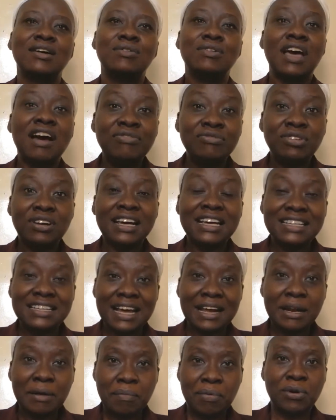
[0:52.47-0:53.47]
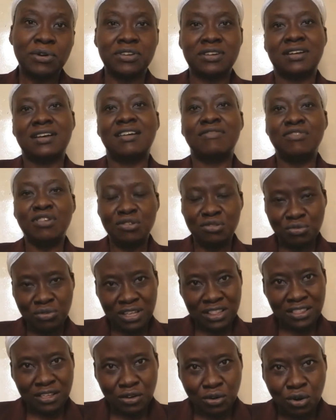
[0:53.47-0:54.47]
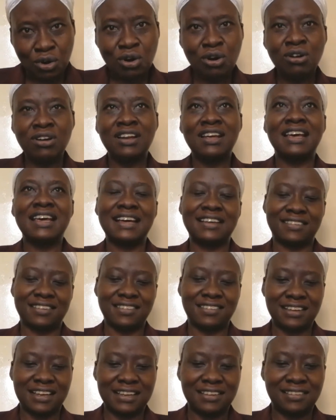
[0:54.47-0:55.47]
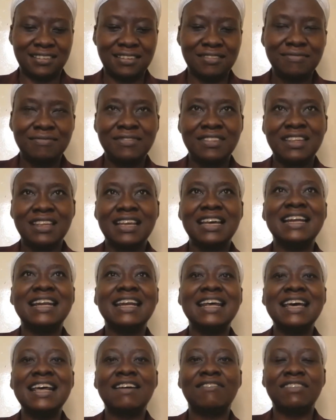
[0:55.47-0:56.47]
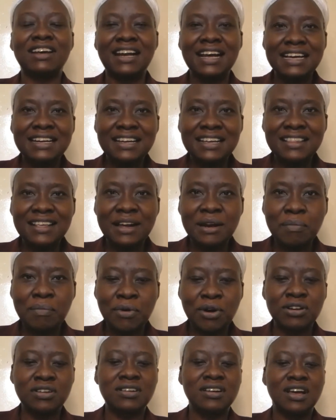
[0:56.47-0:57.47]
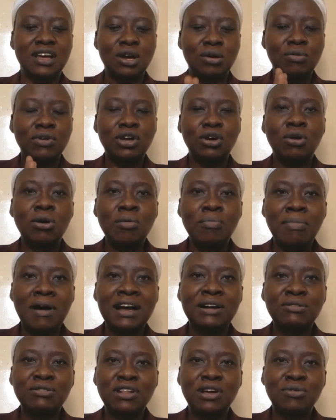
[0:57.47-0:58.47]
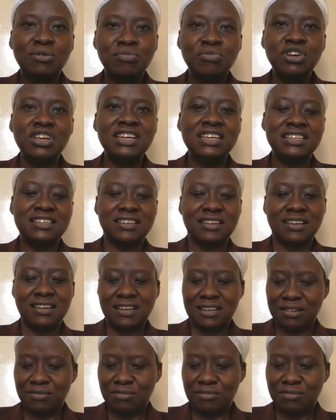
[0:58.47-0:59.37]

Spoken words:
We have to write a report after doing the whole exercise. And then after writing the report, we go back to the community